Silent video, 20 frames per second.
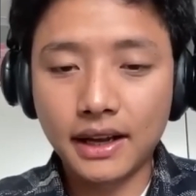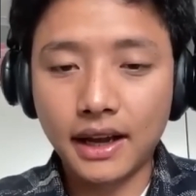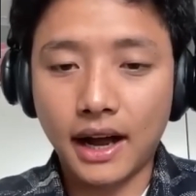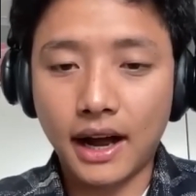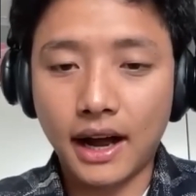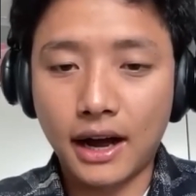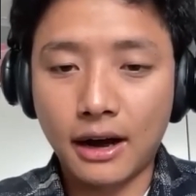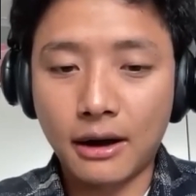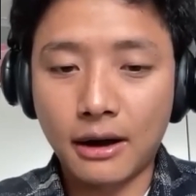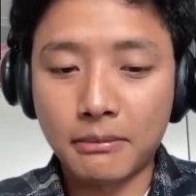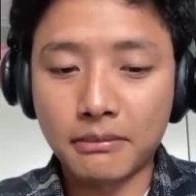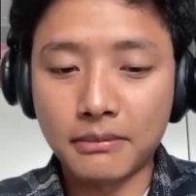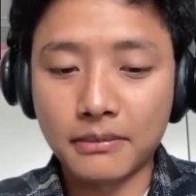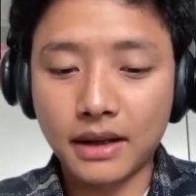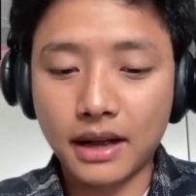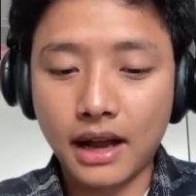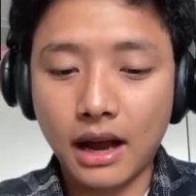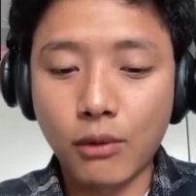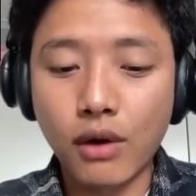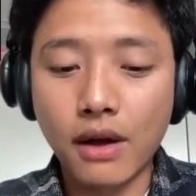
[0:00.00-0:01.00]

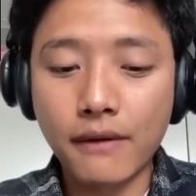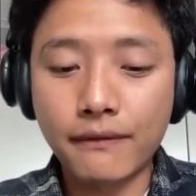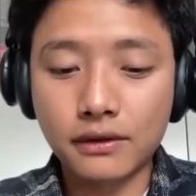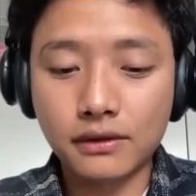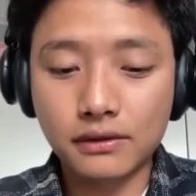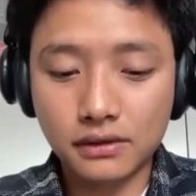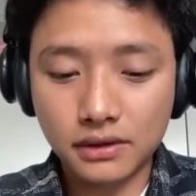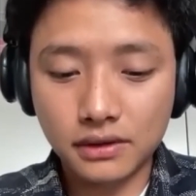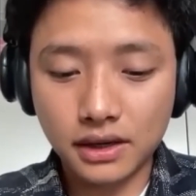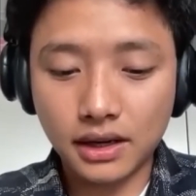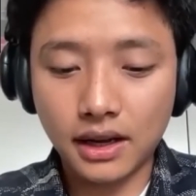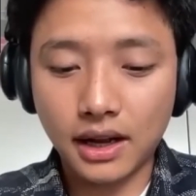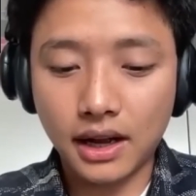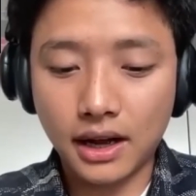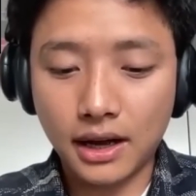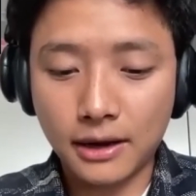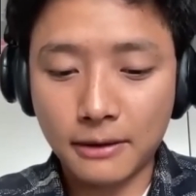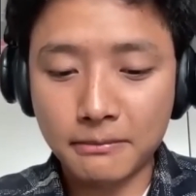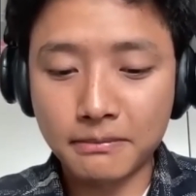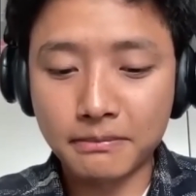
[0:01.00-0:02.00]
However,
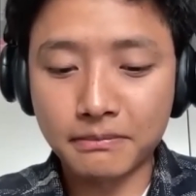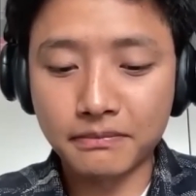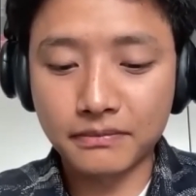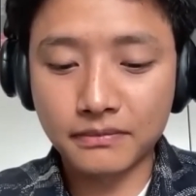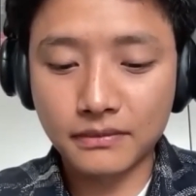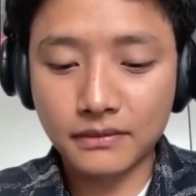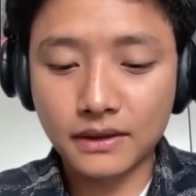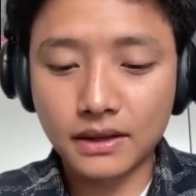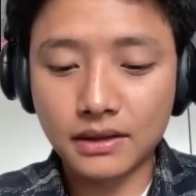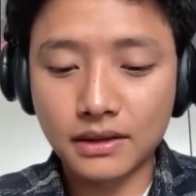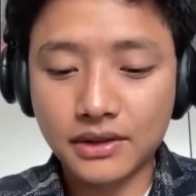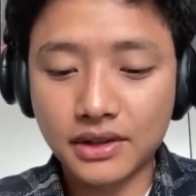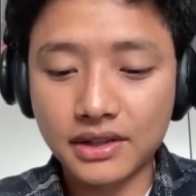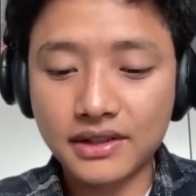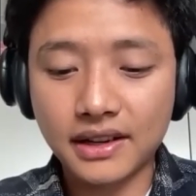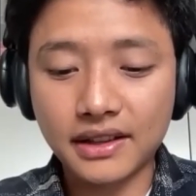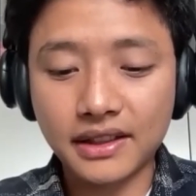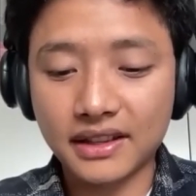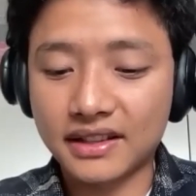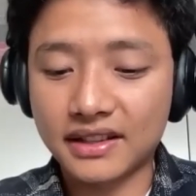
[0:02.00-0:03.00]

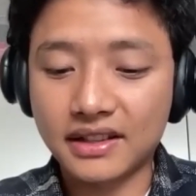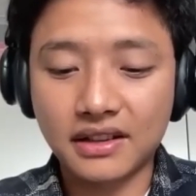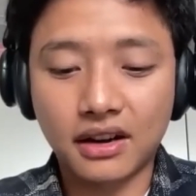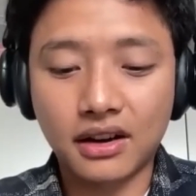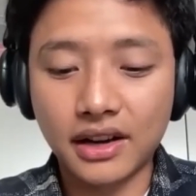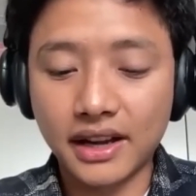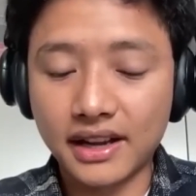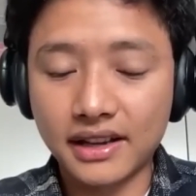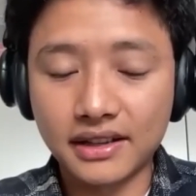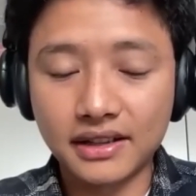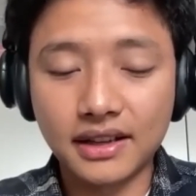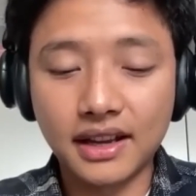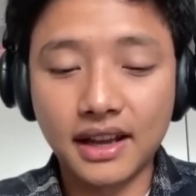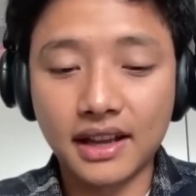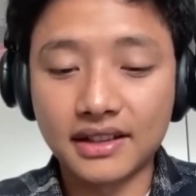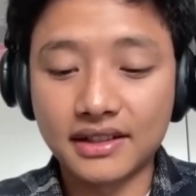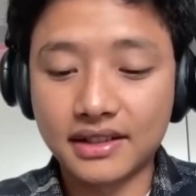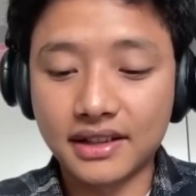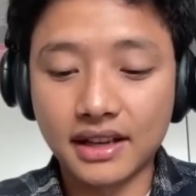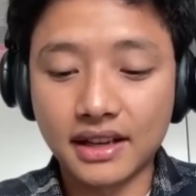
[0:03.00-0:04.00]
just at the start,
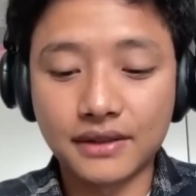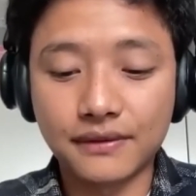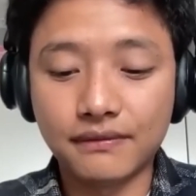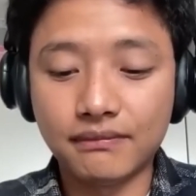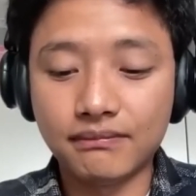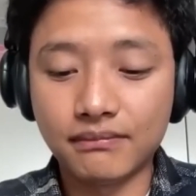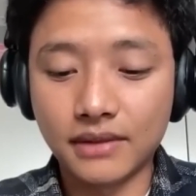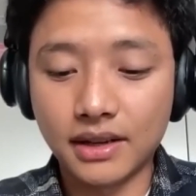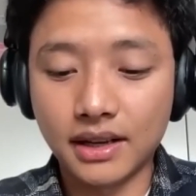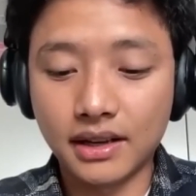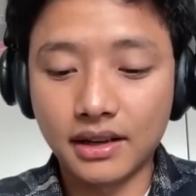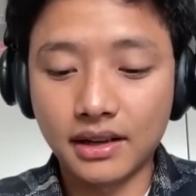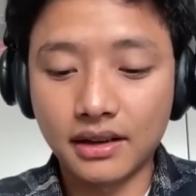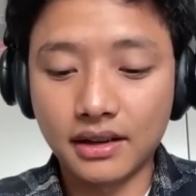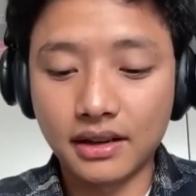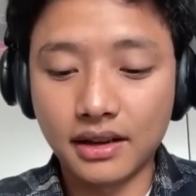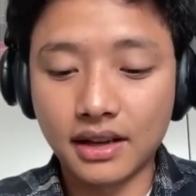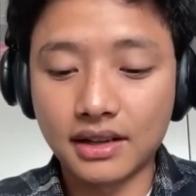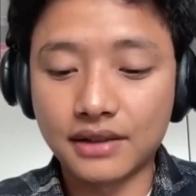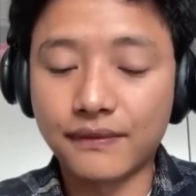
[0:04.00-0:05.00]
it's
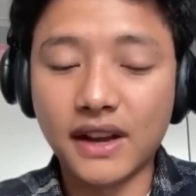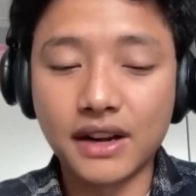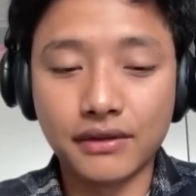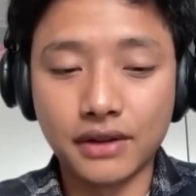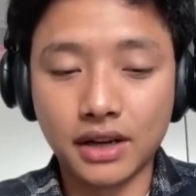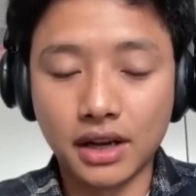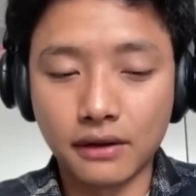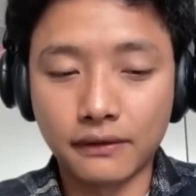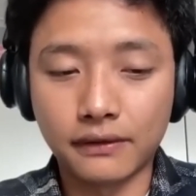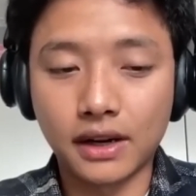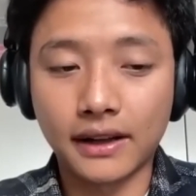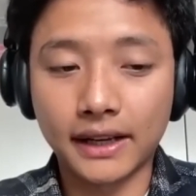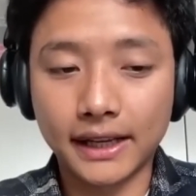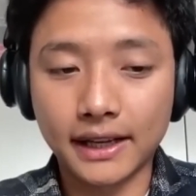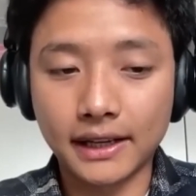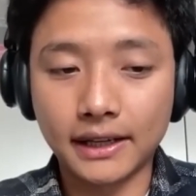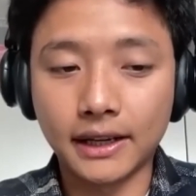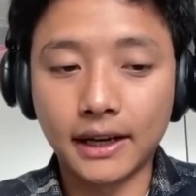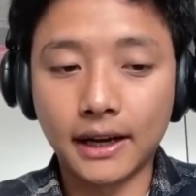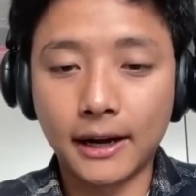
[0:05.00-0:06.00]
very
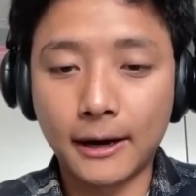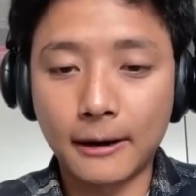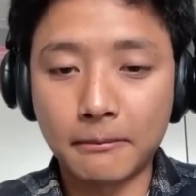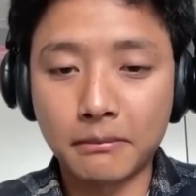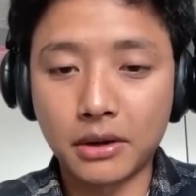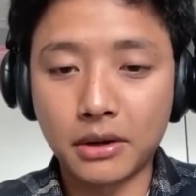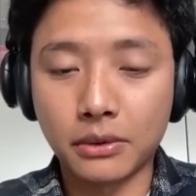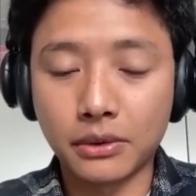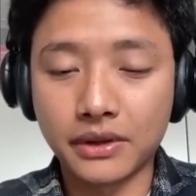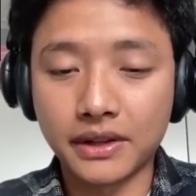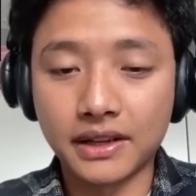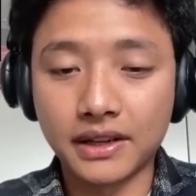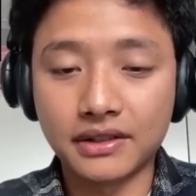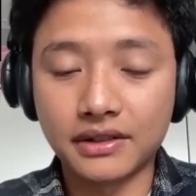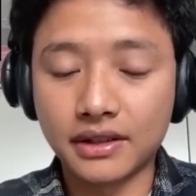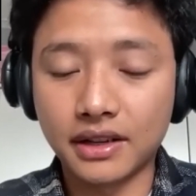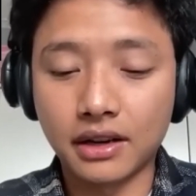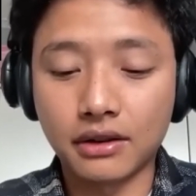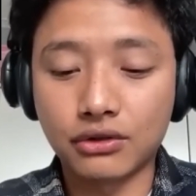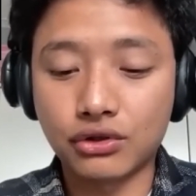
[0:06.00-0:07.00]
nerve-wracking. All of
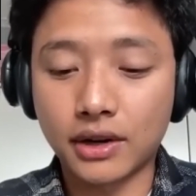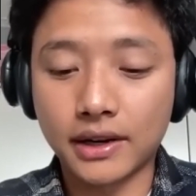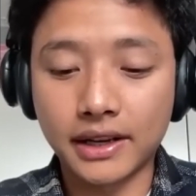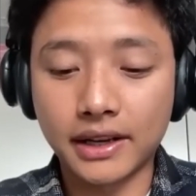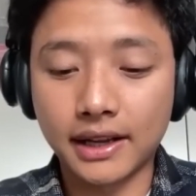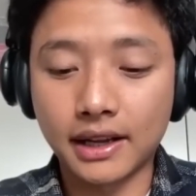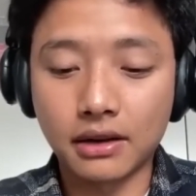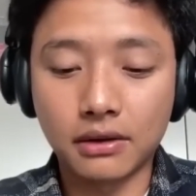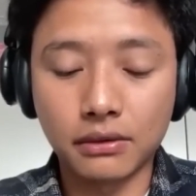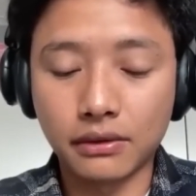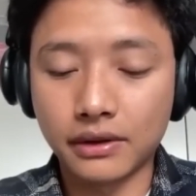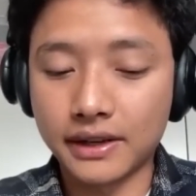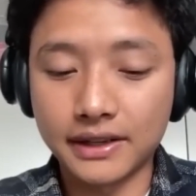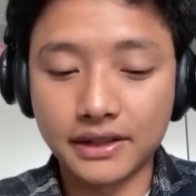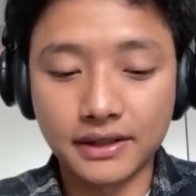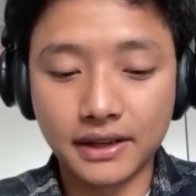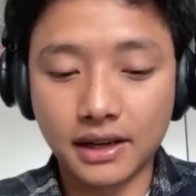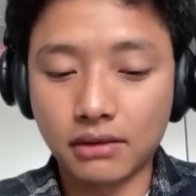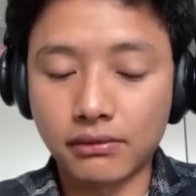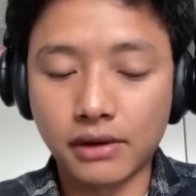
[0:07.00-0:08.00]
these, trying to get all
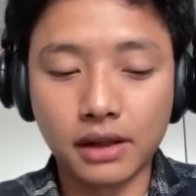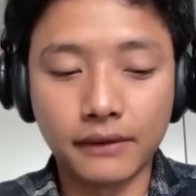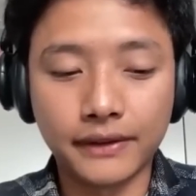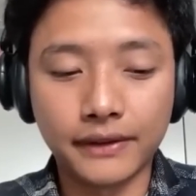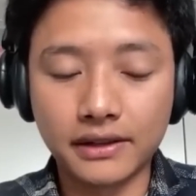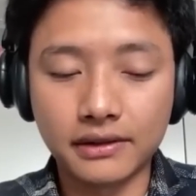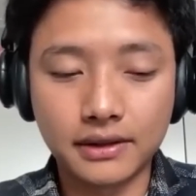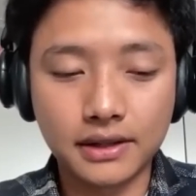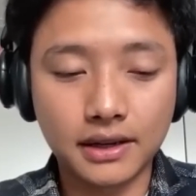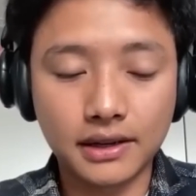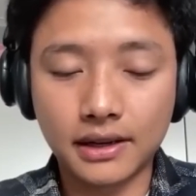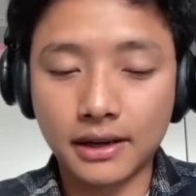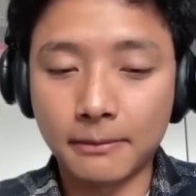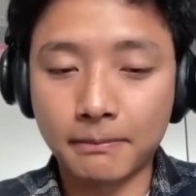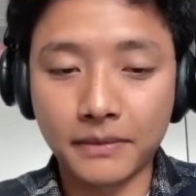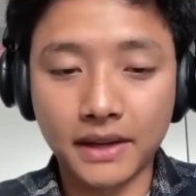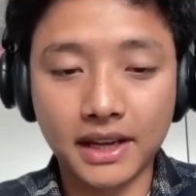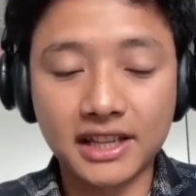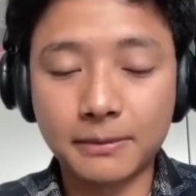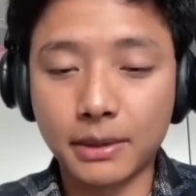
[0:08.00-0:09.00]
these relevant
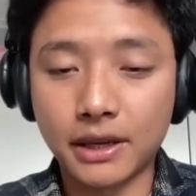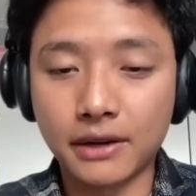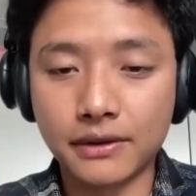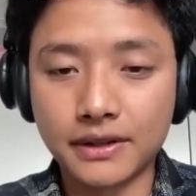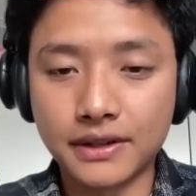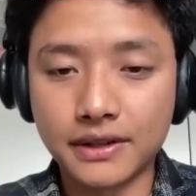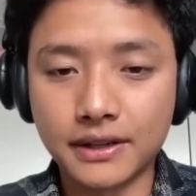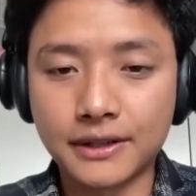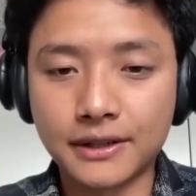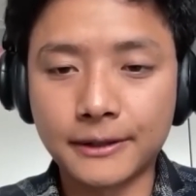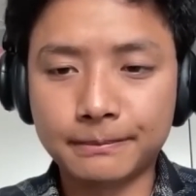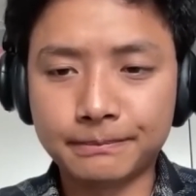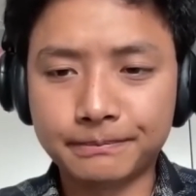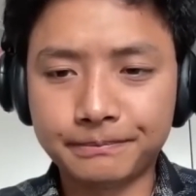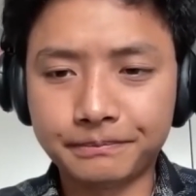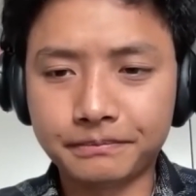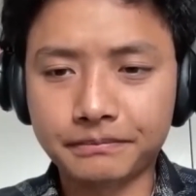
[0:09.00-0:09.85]
experiences.